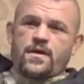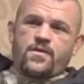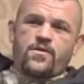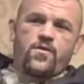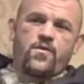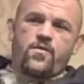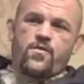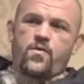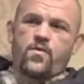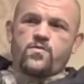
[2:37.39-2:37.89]

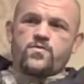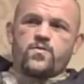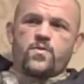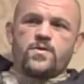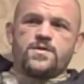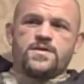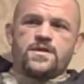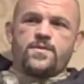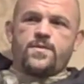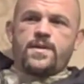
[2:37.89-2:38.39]
there's
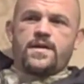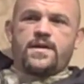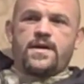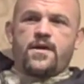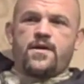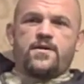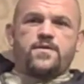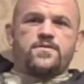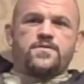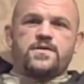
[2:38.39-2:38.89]
always going to be
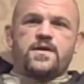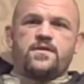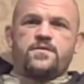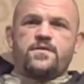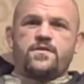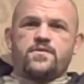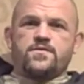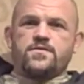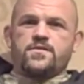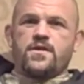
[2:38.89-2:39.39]
characters out
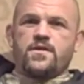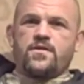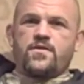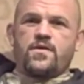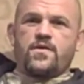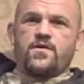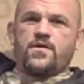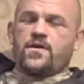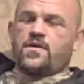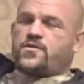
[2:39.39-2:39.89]
there.
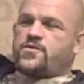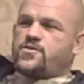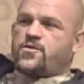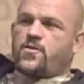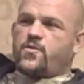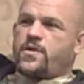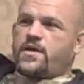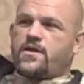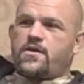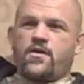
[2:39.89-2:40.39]
You got
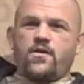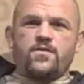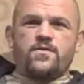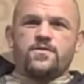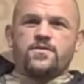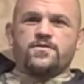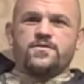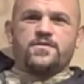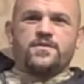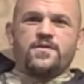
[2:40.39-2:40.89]
Shoney
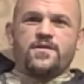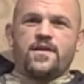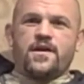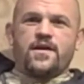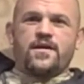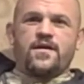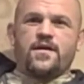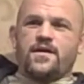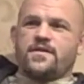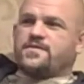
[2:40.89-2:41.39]
Carters, and you got
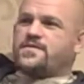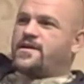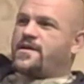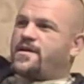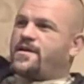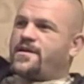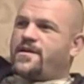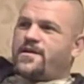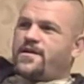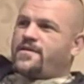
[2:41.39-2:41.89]
guys
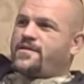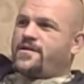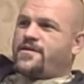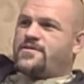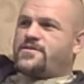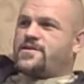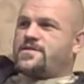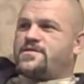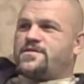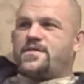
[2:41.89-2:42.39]

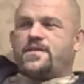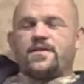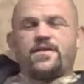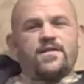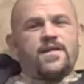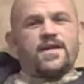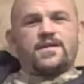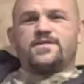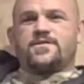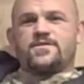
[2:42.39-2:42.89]

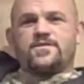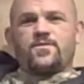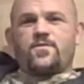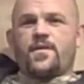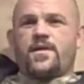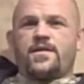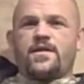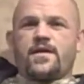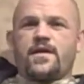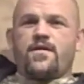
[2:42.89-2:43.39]
that's just the
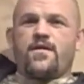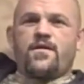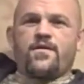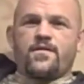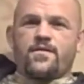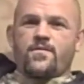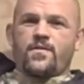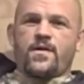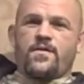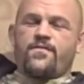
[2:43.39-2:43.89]
way they are.
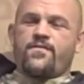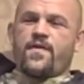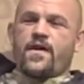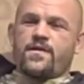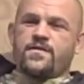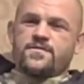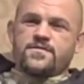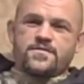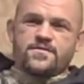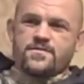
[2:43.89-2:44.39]
And you got
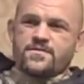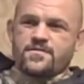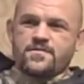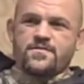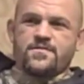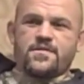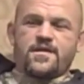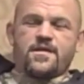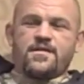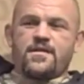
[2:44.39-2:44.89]
fighters,
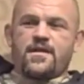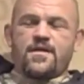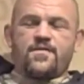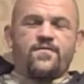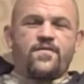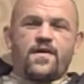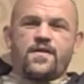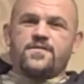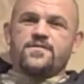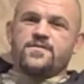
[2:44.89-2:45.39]
a lot of
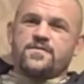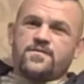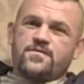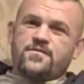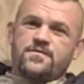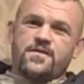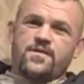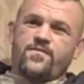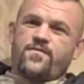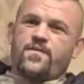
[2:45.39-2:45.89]
fighters a
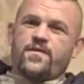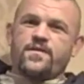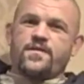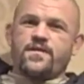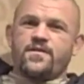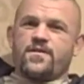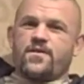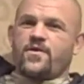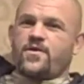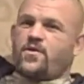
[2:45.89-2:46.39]
little different.
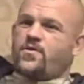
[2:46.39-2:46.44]
And